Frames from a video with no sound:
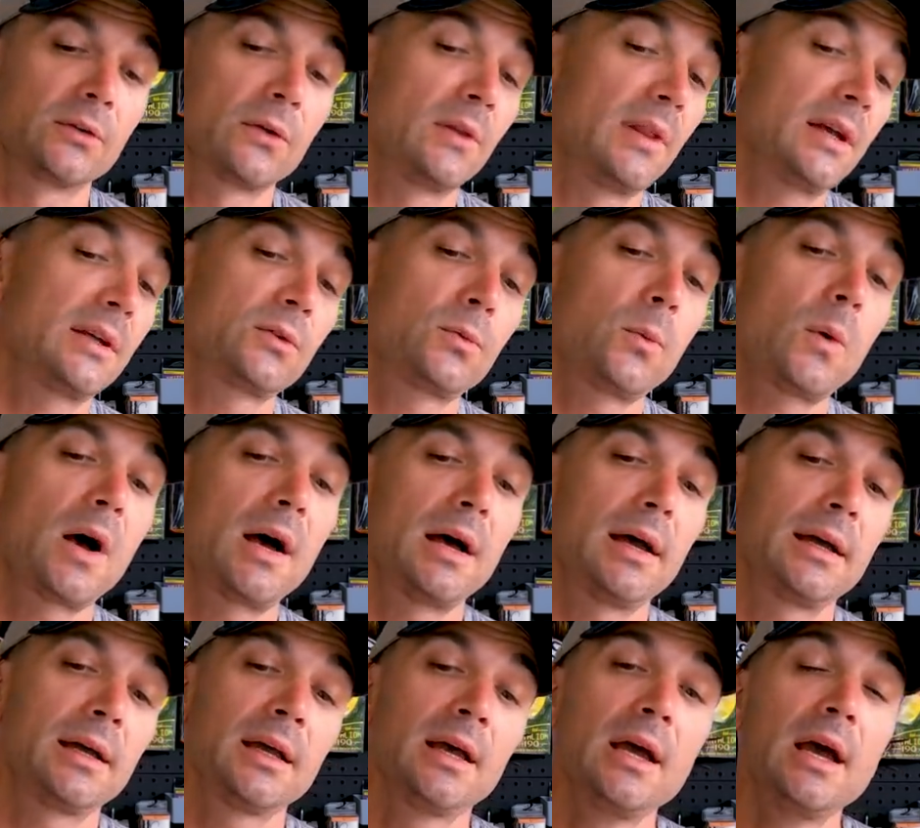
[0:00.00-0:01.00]
So that's
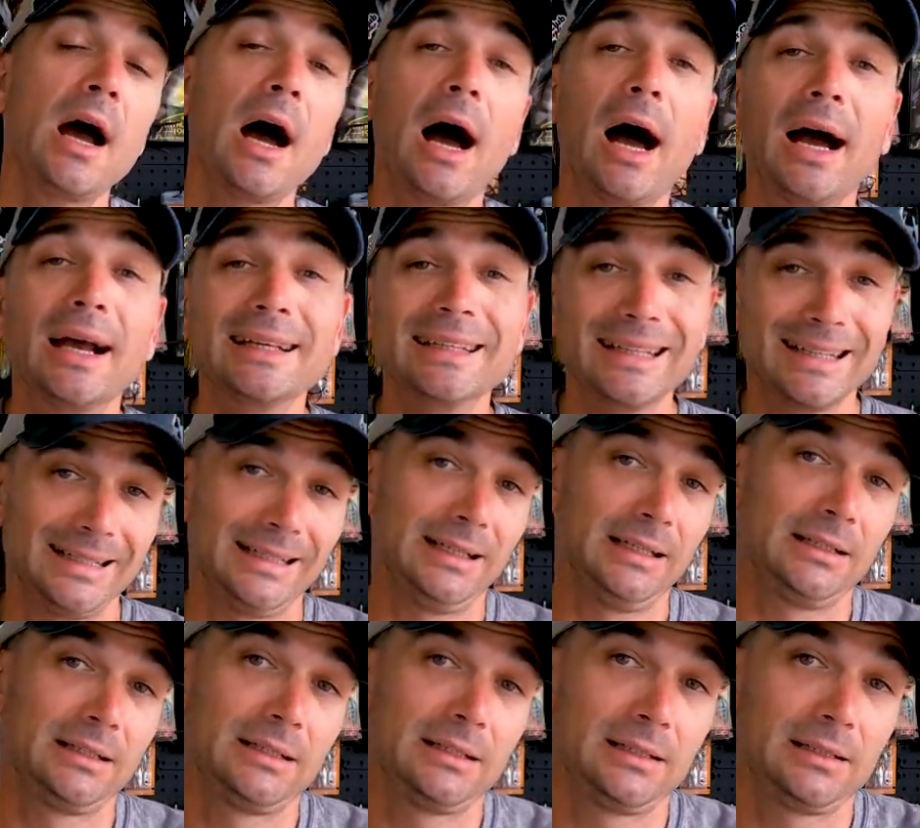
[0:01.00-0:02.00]
why I did
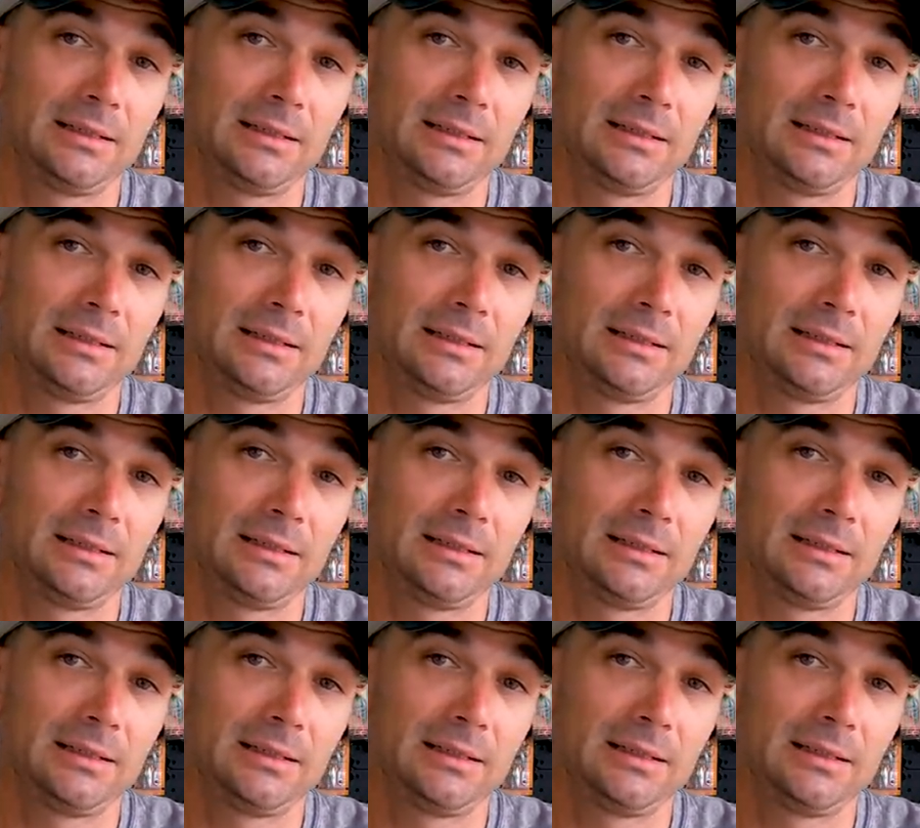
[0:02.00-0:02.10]
it.